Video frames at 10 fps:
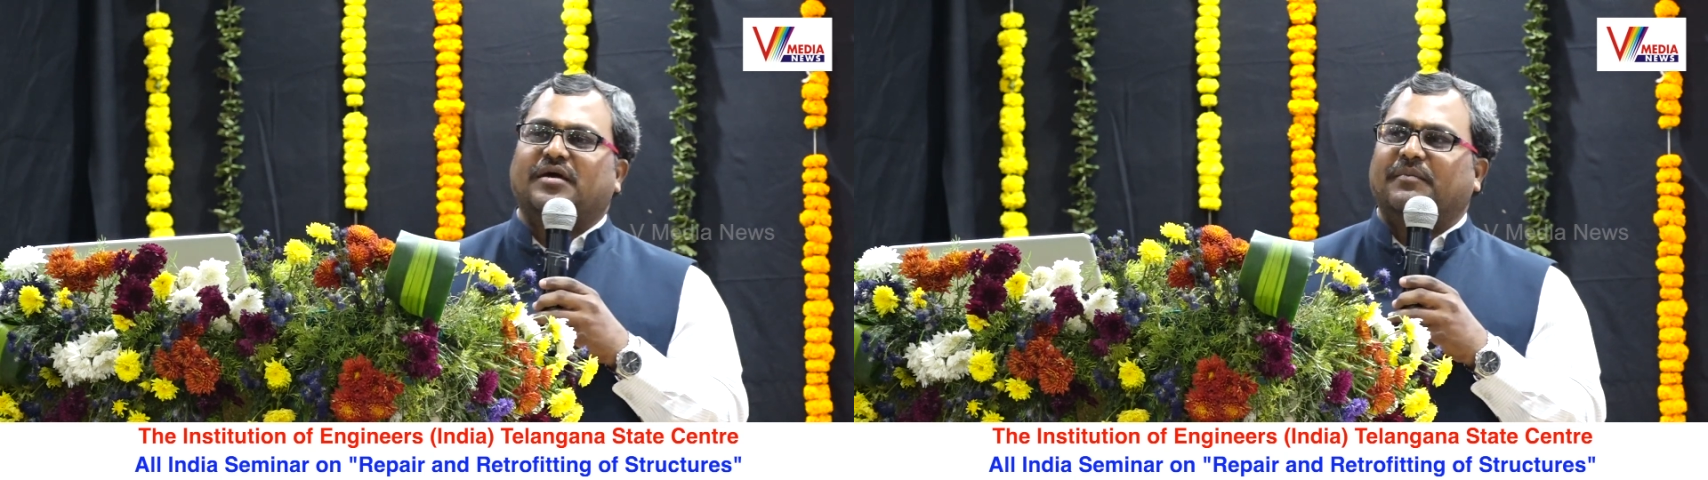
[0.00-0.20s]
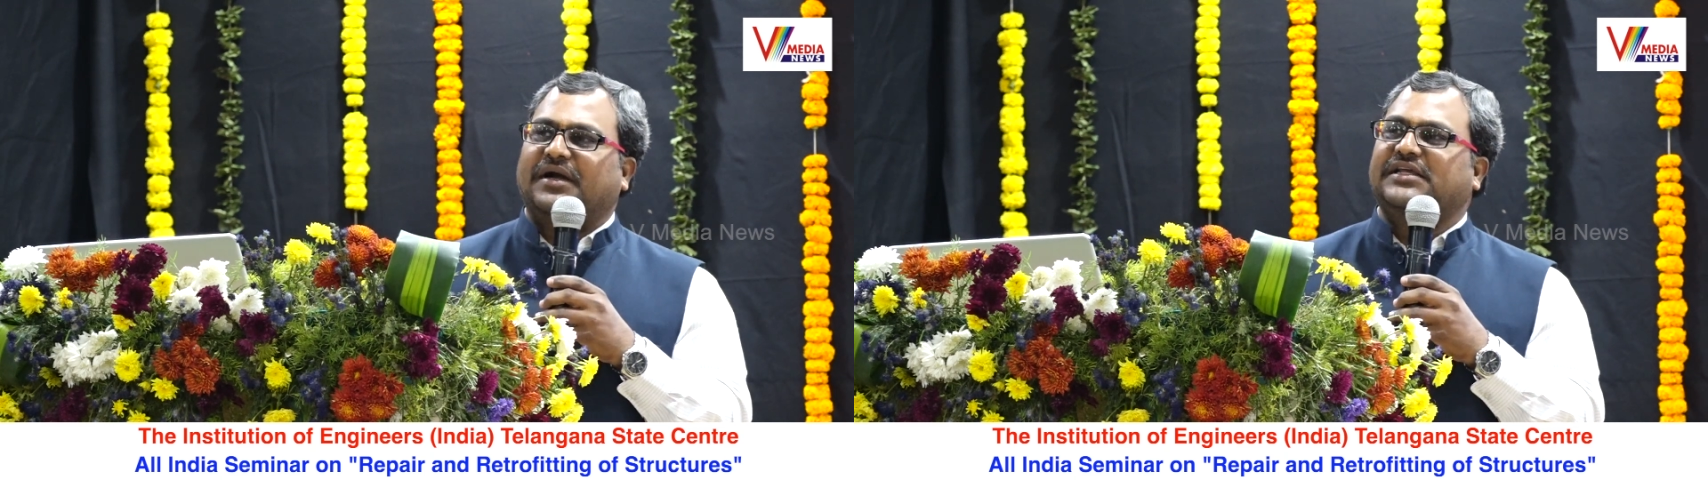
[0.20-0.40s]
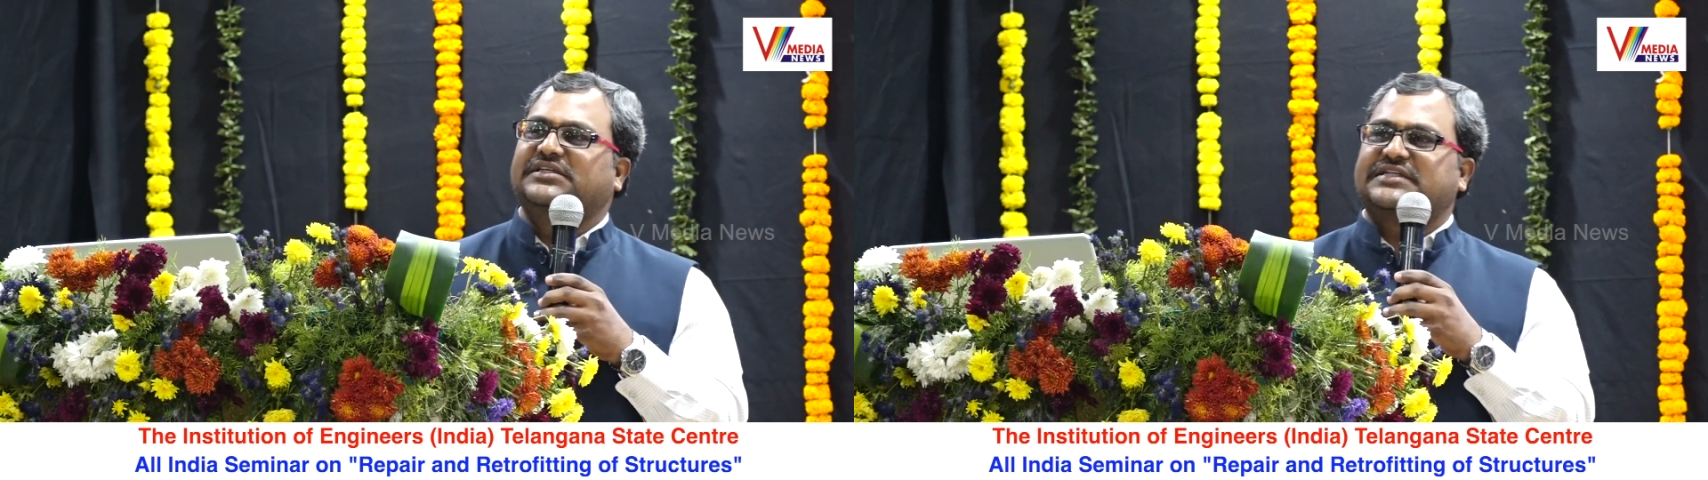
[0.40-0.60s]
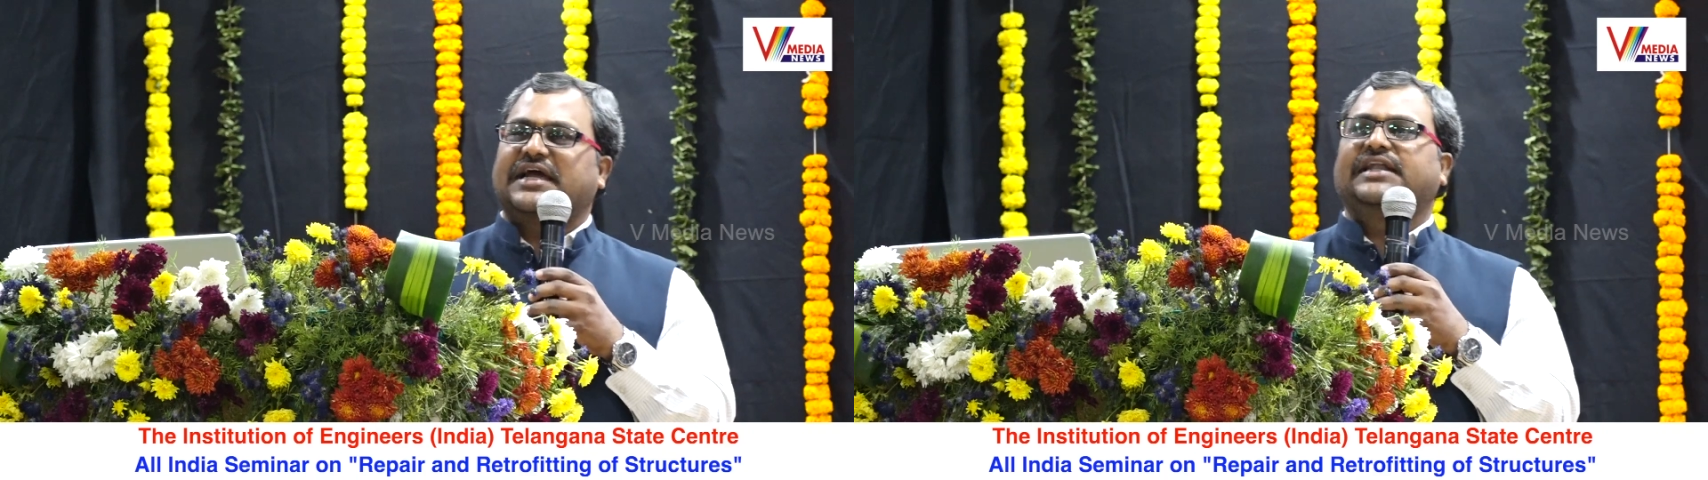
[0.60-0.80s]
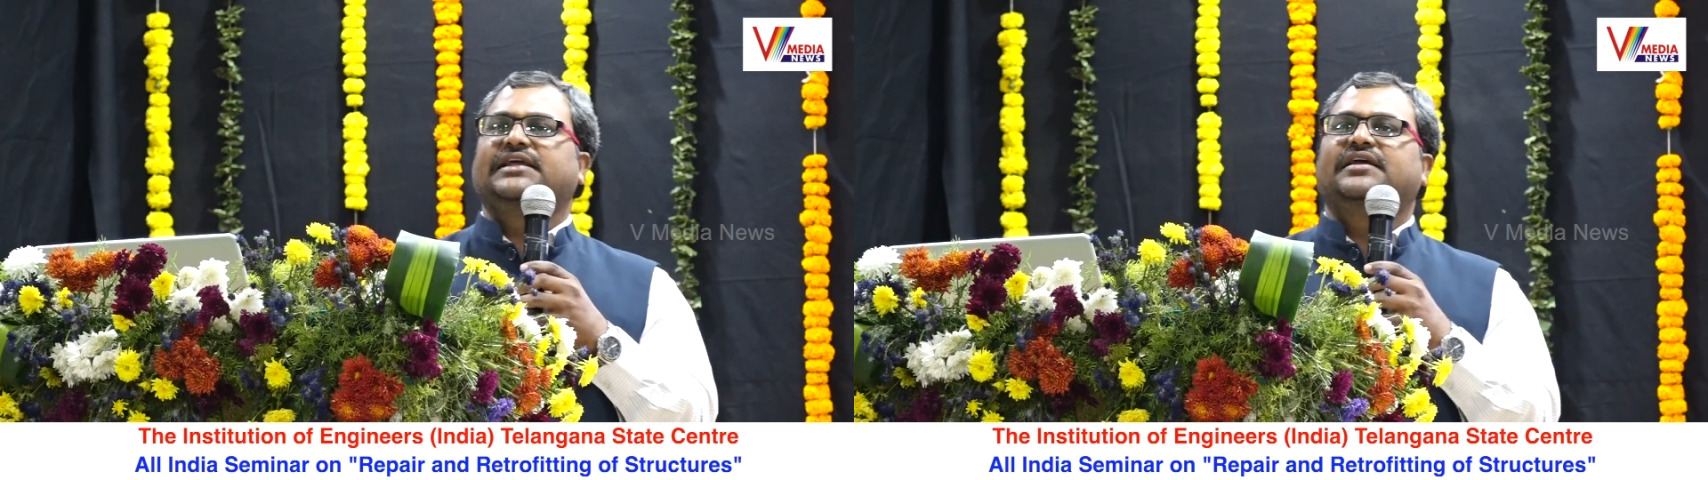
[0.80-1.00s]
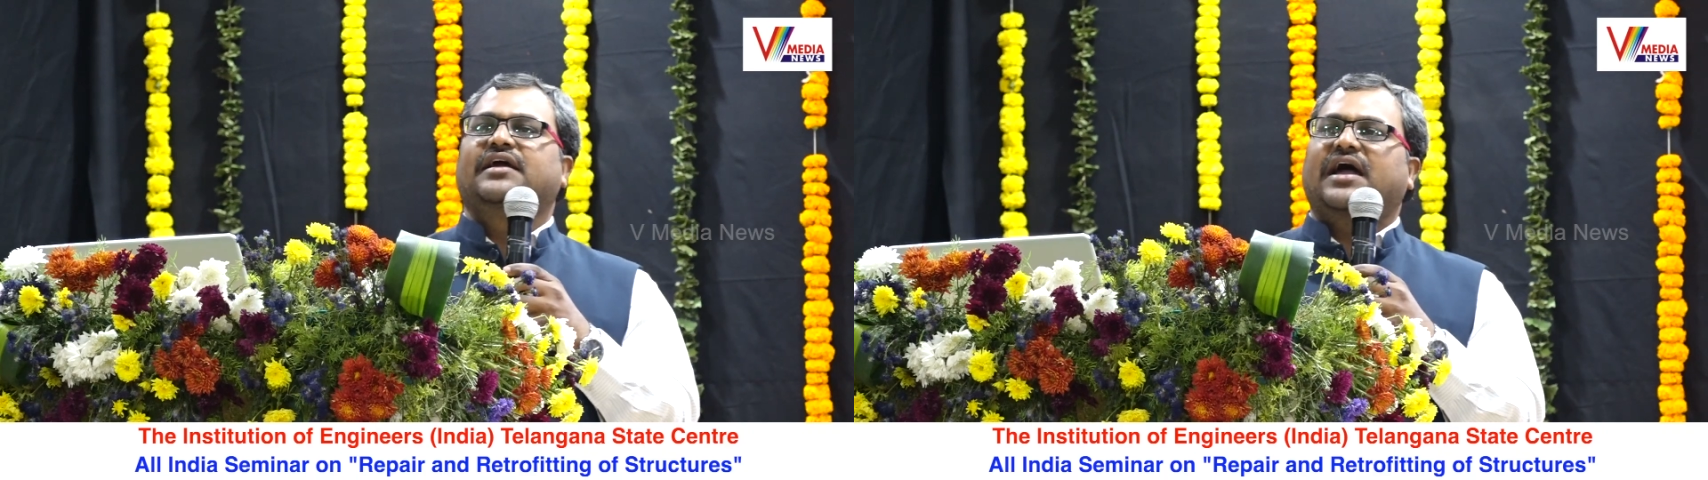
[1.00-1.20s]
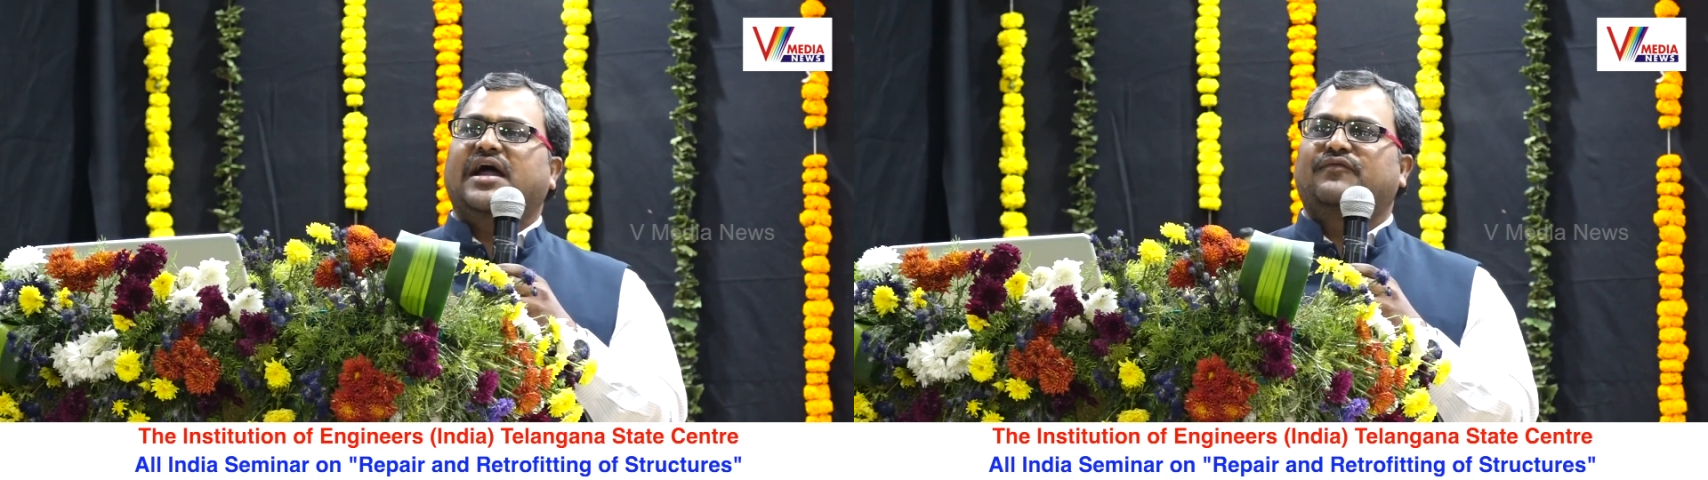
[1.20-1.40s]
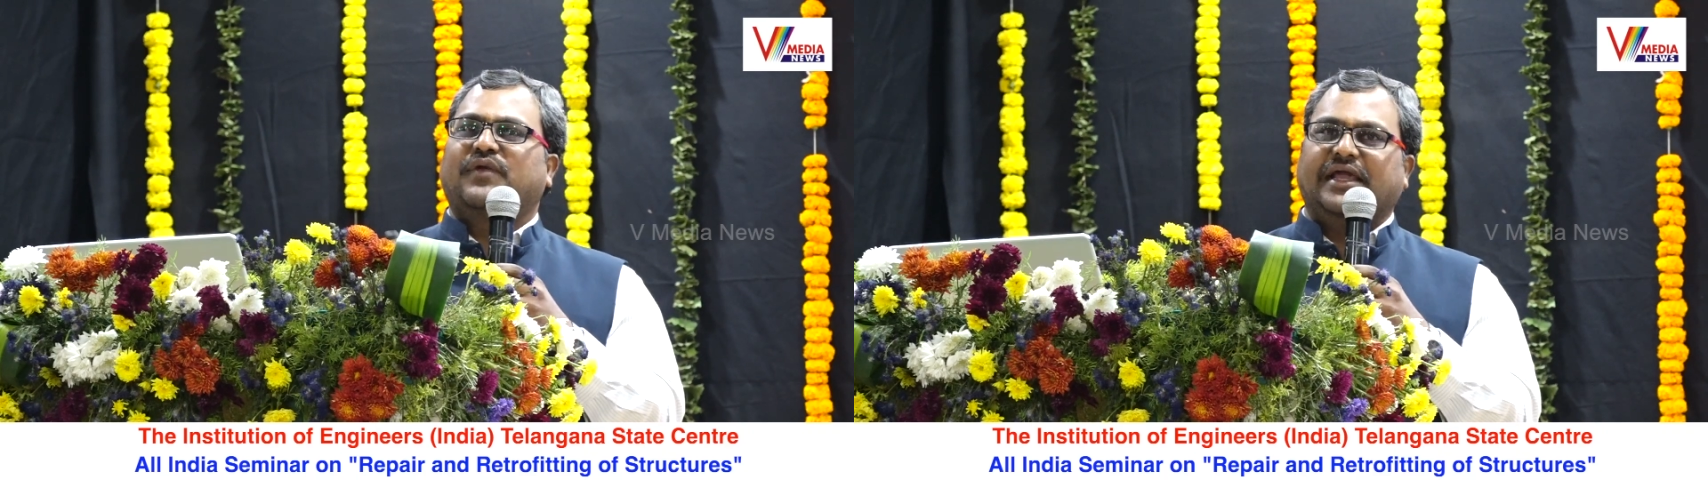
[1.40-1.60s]
but he is standing
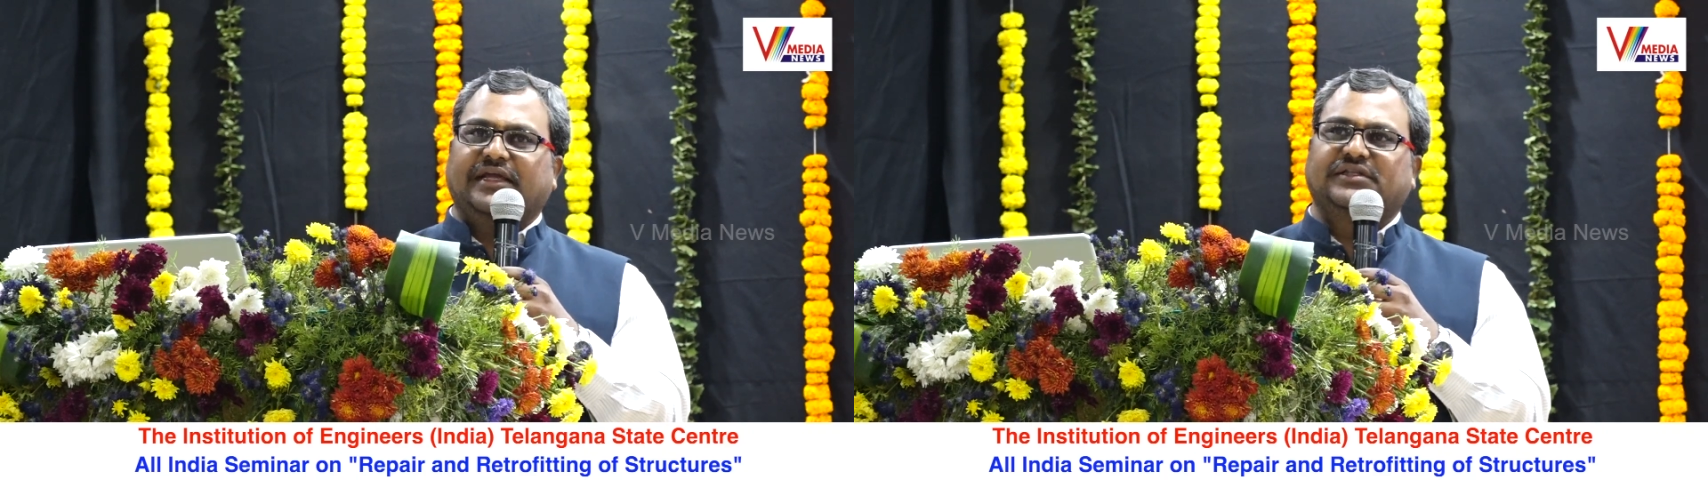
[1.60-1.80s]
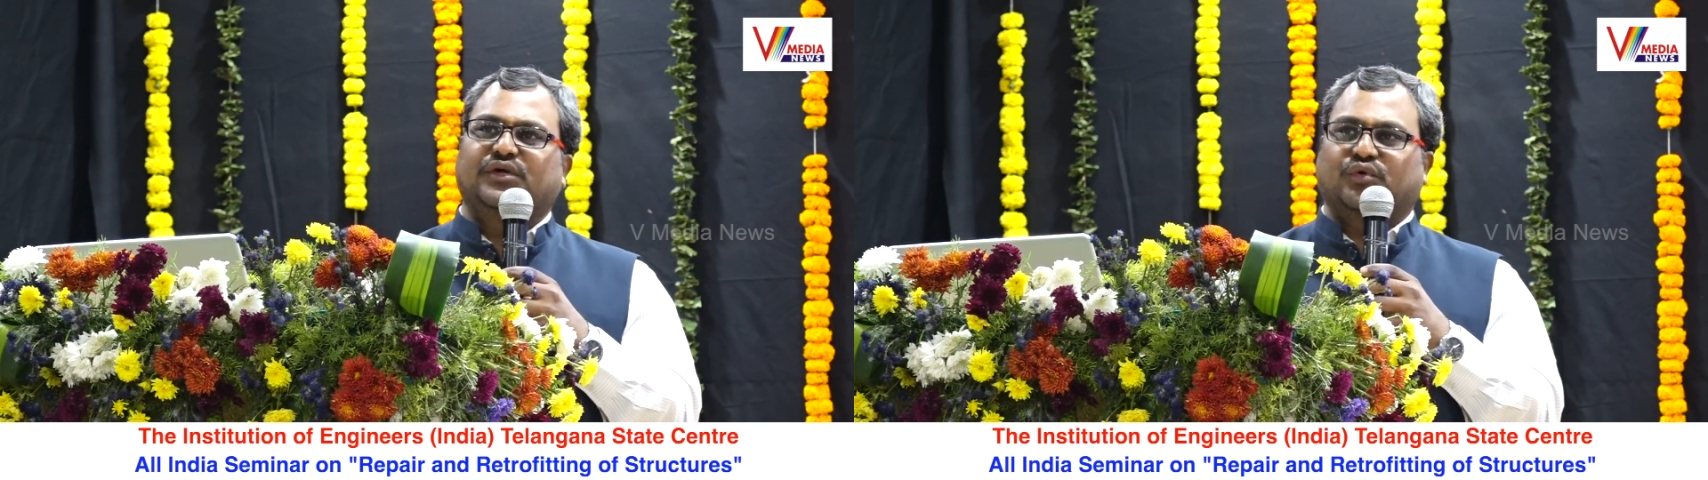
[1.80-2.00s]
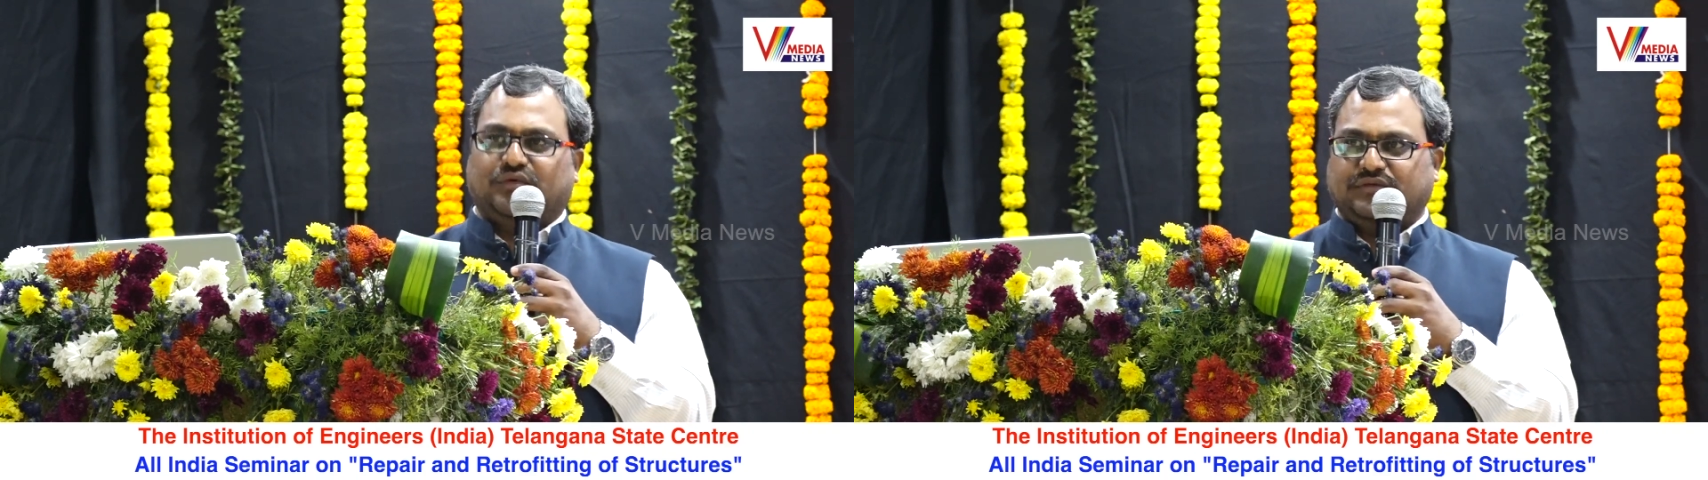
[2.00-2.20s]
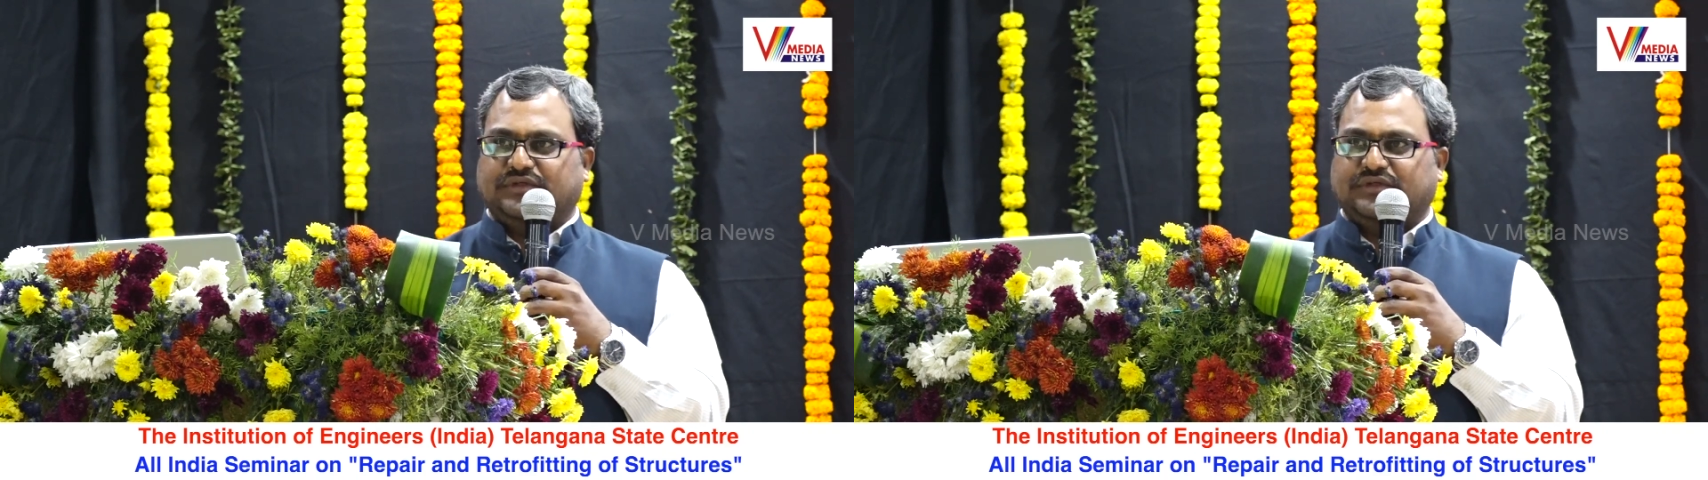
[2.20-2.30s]
and flying the drone.